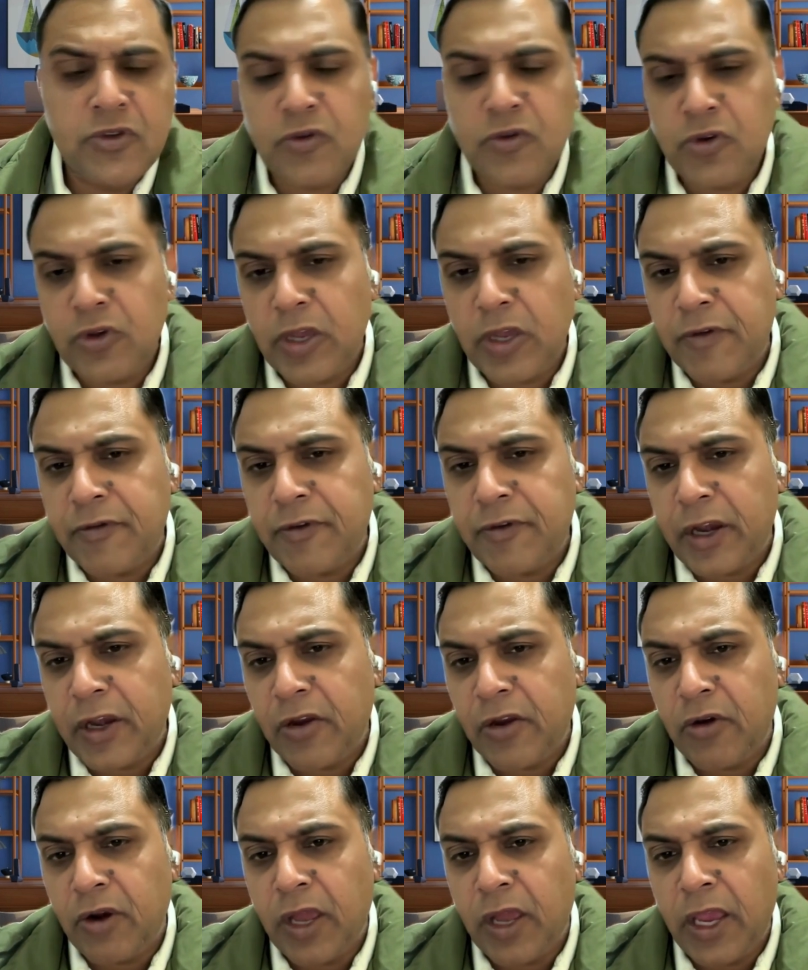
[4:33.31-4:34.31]
So you can find
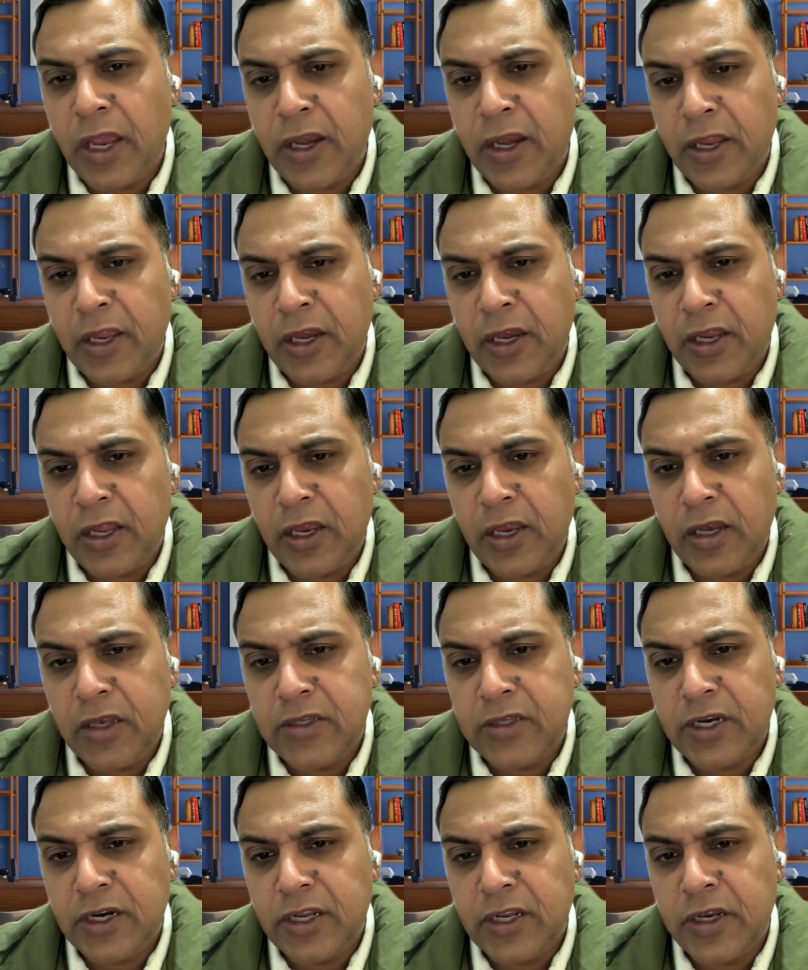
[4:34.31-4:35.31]
choline in
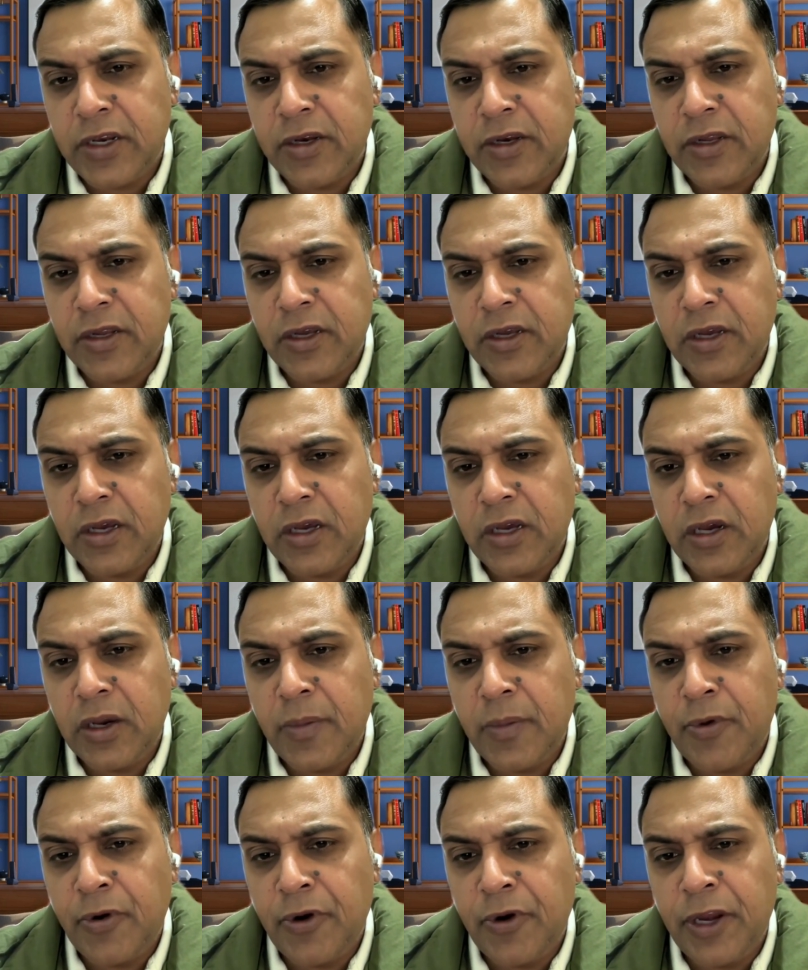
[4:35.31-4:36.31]
certain
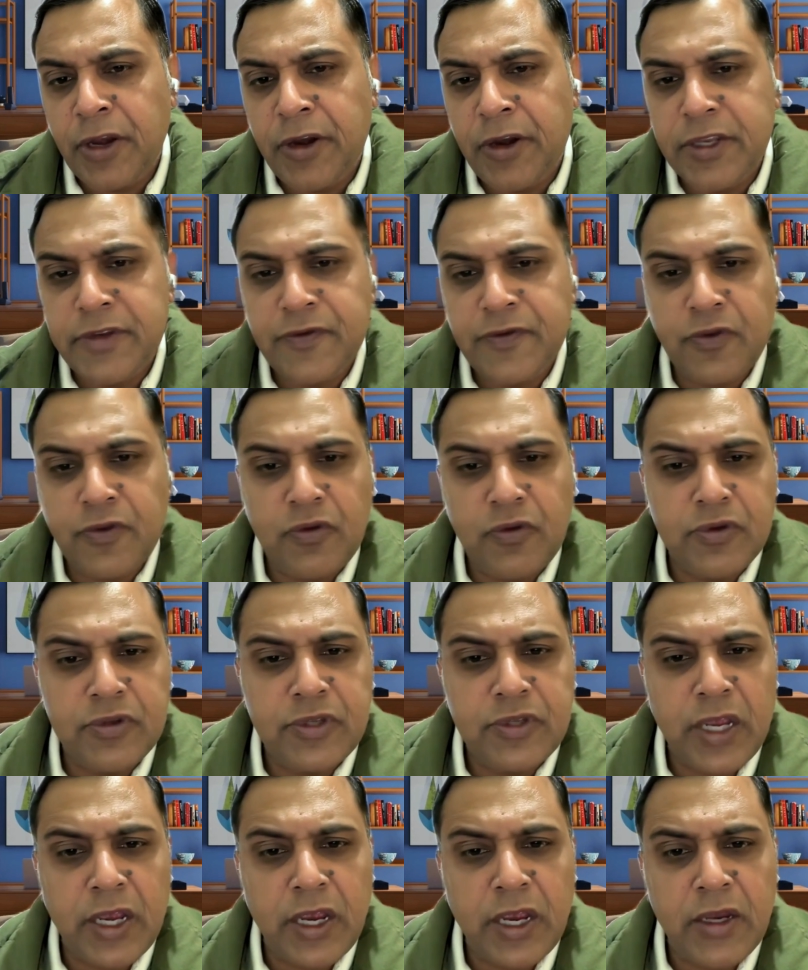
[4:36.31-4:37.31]
protein-rich
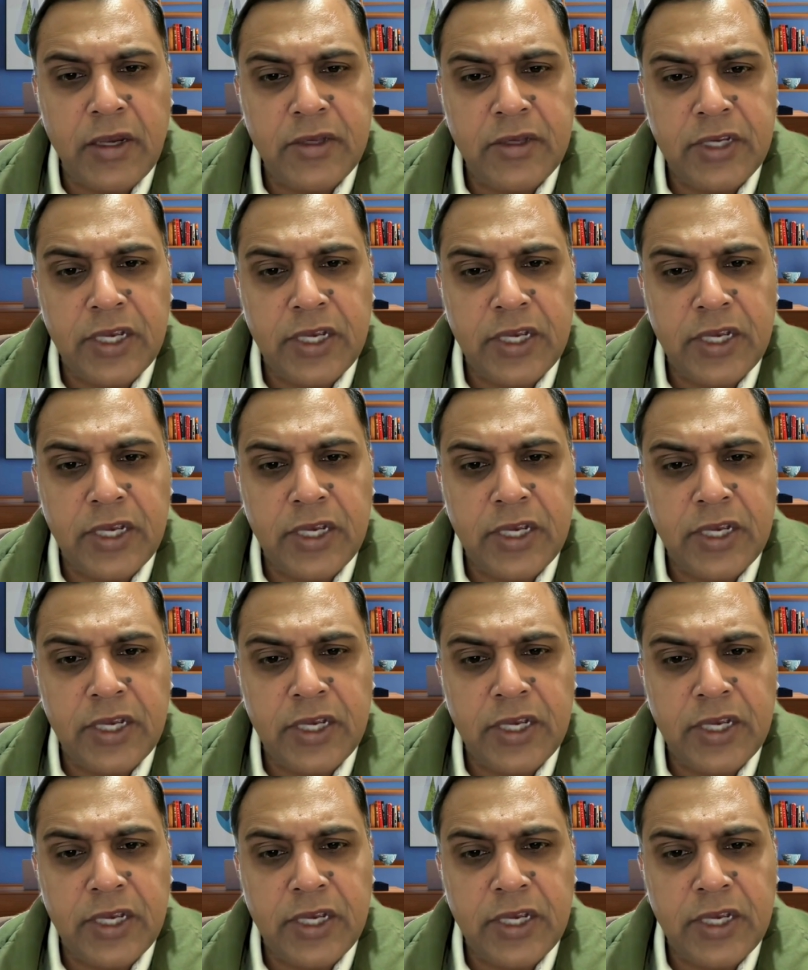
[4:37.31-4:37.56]
foods, right?